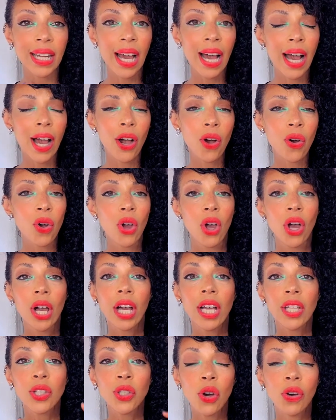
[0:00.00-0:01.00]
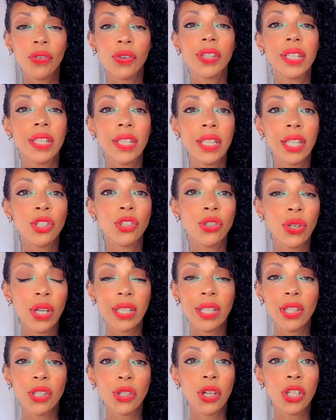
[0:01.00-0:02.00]
out because over the knee
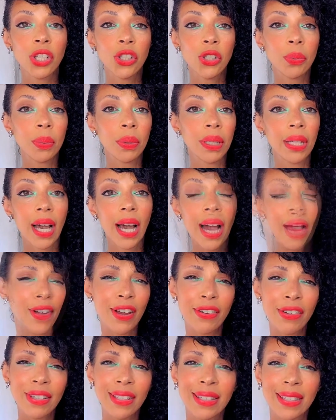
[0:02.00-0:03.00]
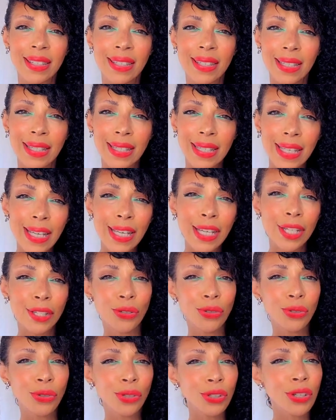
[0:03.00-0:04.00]
trend is going to be hot. Very sleek
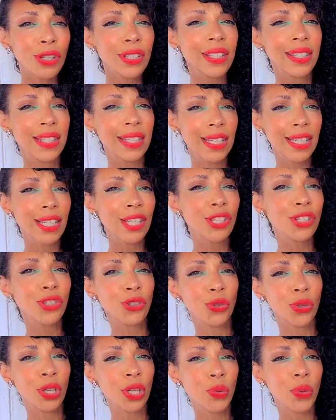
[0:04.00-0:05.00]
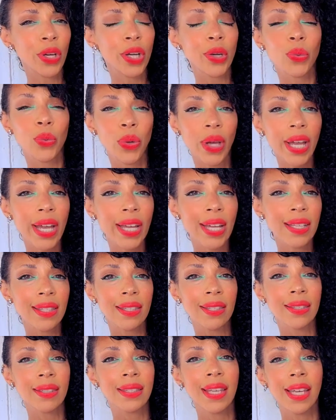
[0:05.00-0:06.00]
New York City streetwear way
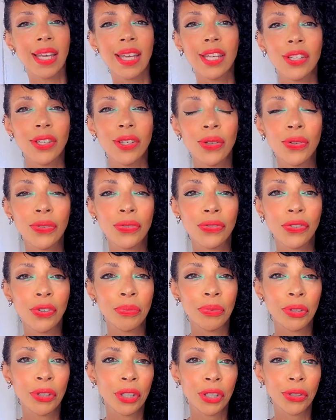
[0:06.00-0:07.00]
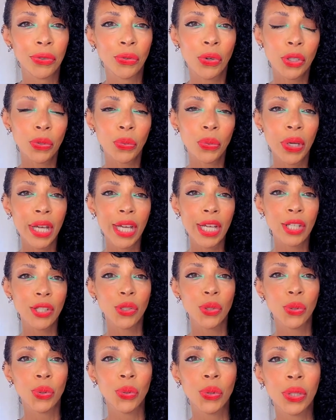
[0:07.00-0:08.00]
to take you from the runway
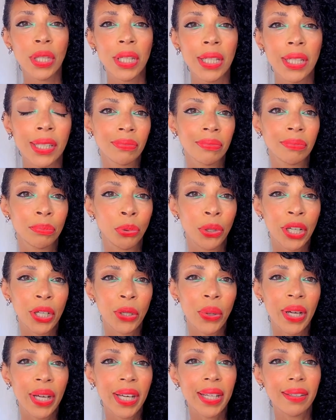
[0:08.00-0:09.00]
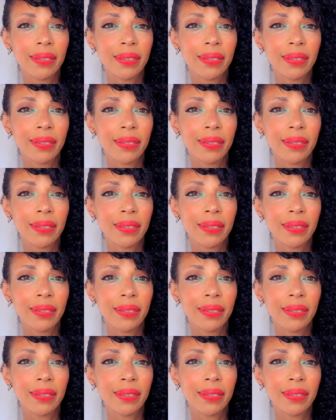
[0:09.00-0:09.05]
to the brickway.